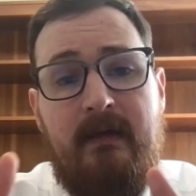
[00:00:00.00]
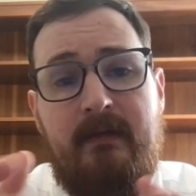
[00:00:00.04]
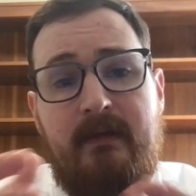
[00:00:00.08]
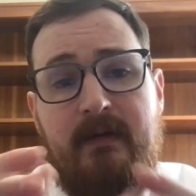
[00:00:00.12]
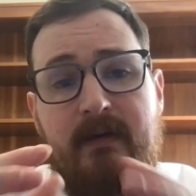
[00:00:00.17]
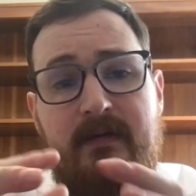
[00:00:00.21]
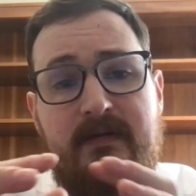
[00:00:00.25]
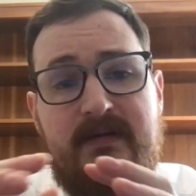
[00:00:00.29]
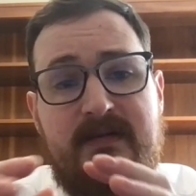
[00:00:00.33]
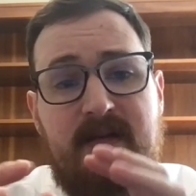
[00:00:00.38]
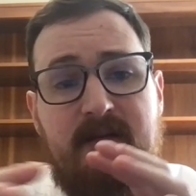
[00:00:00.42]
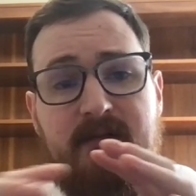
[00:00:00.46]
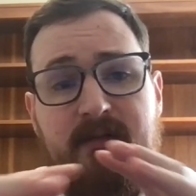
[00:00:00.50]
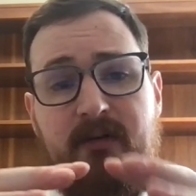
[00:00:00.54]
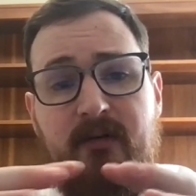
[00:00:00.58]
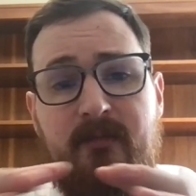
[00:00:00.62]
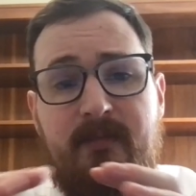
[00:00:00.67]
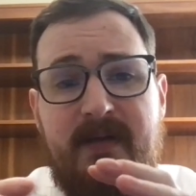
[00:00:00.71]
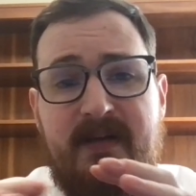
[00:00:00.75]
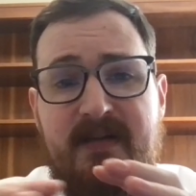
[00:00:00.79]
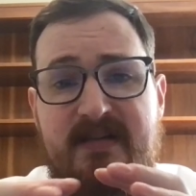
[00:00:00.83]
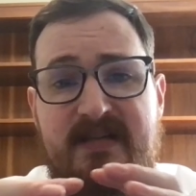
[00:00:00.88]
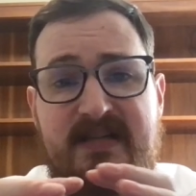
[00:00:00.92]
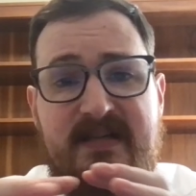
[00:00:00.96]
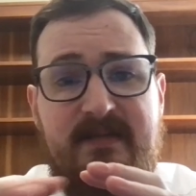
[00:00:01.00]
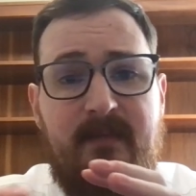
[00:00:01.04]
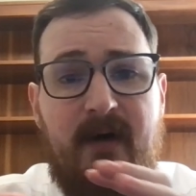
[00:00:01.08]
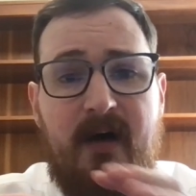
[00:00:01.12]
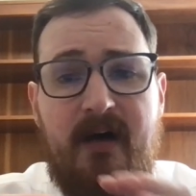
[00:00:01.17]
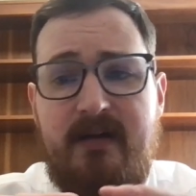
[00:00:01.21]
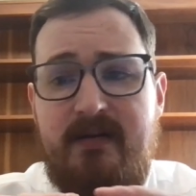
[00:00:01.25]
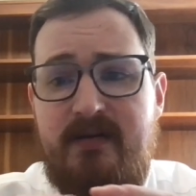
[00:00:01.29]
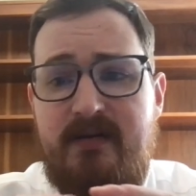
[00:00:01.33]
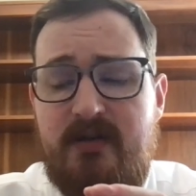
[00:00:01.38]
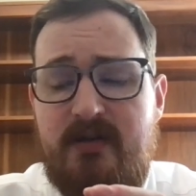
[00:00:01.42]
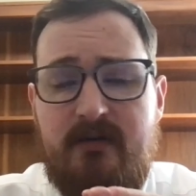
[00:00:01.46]
there's a little bit of
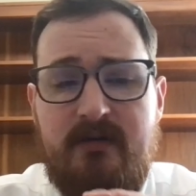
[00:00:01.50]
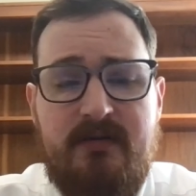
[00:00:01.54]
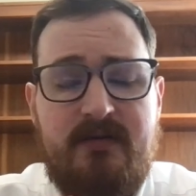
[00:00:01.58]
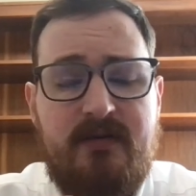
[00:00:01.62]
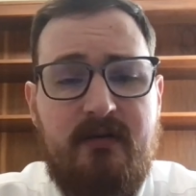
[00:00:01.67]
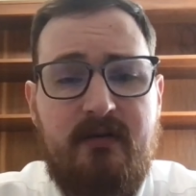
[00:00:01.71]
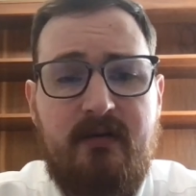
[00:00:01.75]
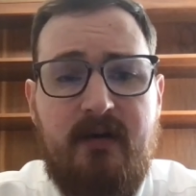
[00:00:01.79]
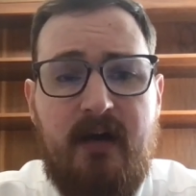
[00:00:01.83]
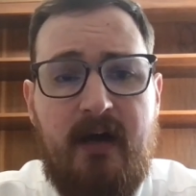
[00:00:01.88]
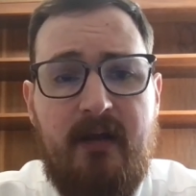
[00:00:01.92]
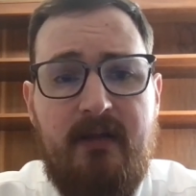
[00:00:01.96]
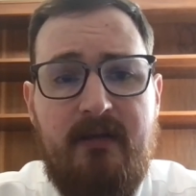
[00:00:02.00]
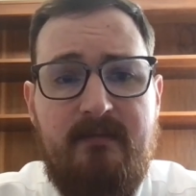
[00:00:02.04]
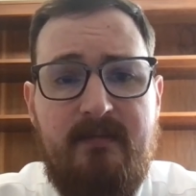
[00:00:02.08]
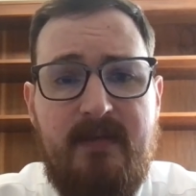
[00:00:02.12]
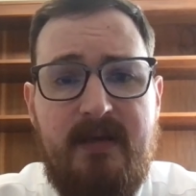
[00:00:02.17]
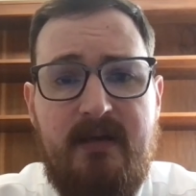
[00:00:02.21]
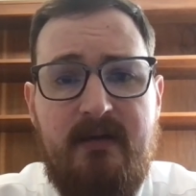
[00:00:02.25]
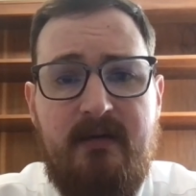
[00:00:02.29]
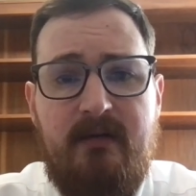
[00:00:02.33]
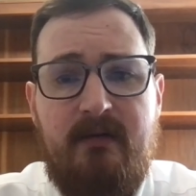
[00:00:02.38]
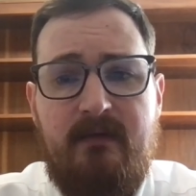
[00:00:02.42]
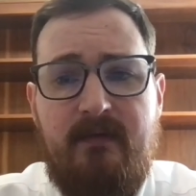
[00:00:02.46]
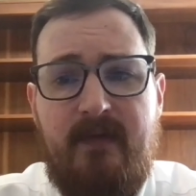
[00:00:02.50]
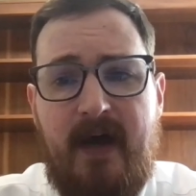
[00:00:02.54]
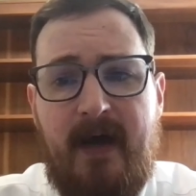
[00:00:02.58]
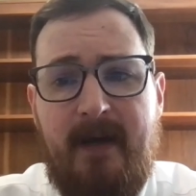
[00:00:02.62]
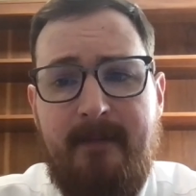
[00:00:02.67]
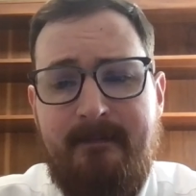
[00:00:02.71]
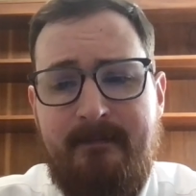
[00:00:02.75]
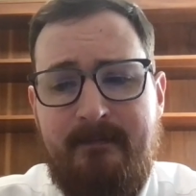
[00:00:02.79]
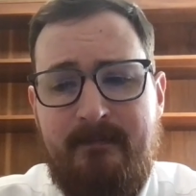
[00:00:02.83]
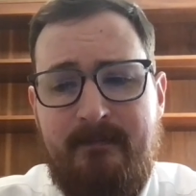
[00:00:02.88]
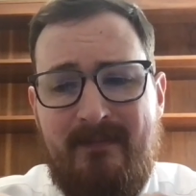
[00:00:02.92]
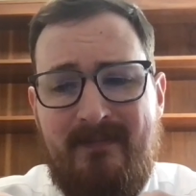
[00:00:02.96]
smudge or dirt on the mirror
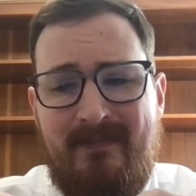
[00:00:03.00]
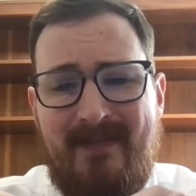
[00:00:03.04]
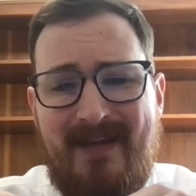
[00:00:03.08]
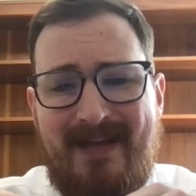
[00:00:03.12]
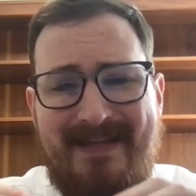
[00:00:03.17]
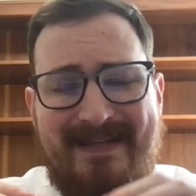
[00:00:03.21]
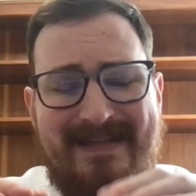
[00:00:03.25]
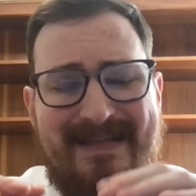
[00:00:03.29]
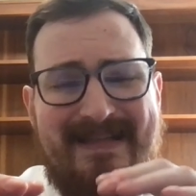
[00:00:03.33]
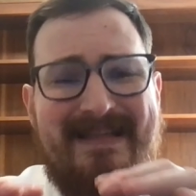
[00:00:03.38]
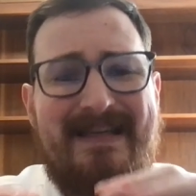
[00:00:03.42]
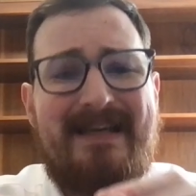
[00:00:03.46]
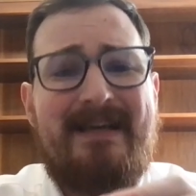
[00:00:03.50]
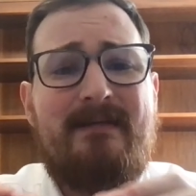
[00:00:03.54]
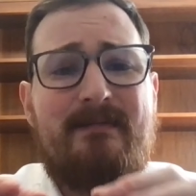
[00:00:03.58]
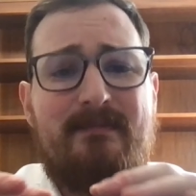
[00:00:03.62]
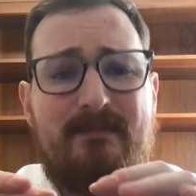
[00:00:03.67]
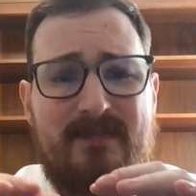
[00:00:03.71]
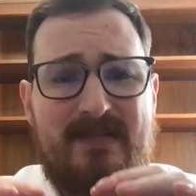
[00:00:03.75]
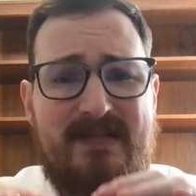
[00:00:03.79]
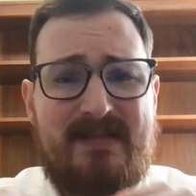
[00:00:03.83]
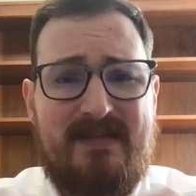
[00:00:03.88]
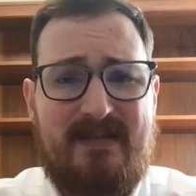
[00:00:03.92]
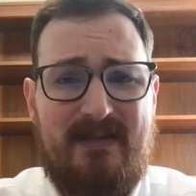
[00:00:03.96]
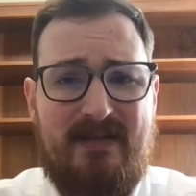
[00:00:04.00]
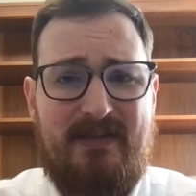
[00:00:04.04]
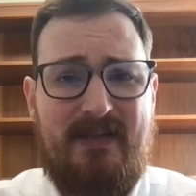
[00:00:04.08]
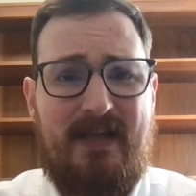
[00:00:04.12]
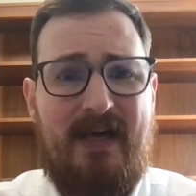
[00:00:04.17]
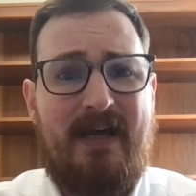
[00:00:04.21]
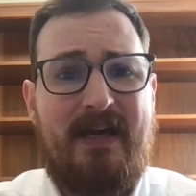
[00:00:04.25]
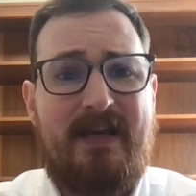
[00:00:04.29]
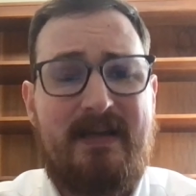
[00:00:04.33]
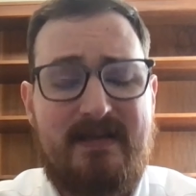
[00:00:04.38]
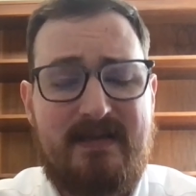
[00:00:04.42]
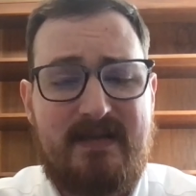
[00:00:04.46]
that dims the
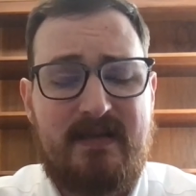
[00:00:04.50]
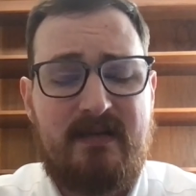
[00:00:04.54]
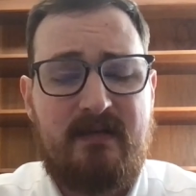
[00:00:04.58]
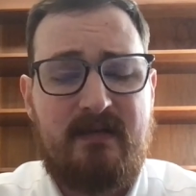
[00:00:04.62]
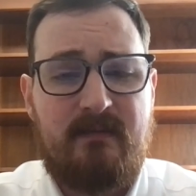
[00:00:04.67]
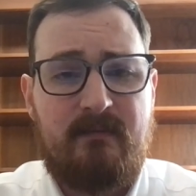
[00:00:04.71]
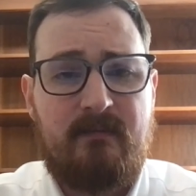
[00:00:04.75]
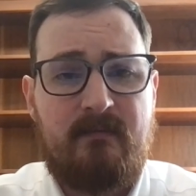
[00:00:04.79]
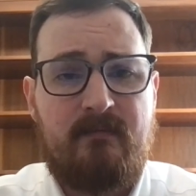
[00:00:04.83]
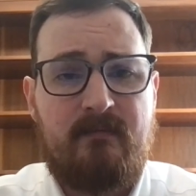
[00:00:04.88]
light,